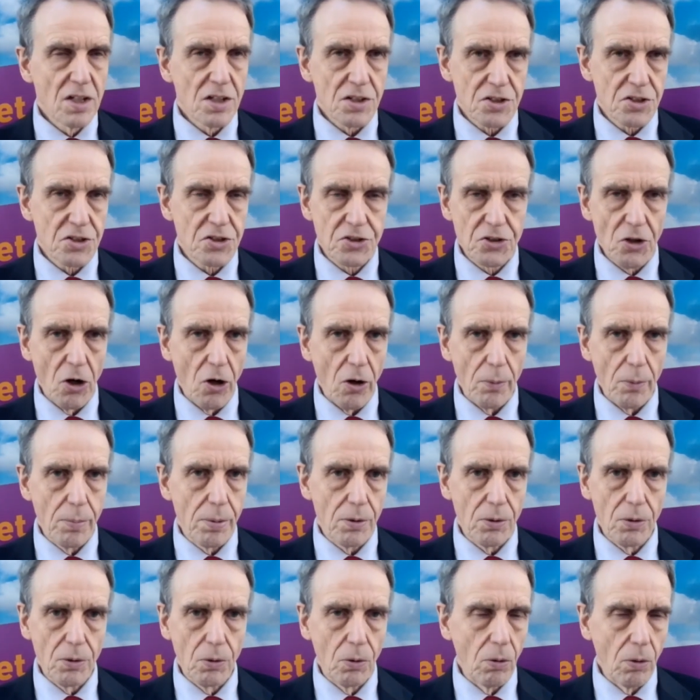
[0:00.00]
stop
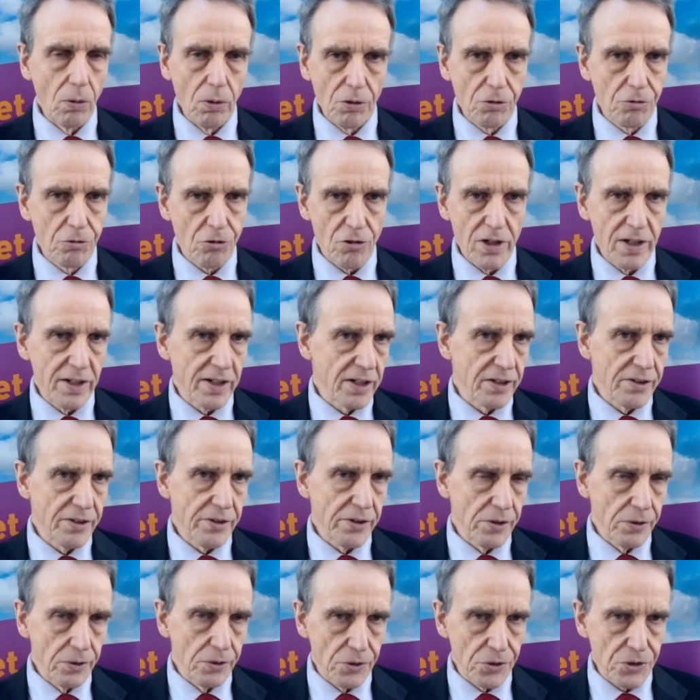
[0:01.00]
all drilling in the
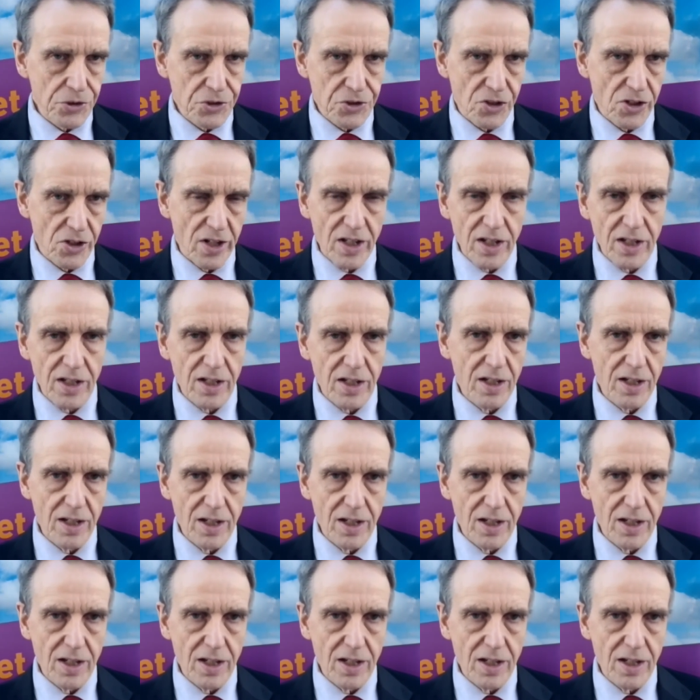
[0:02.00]
North Sea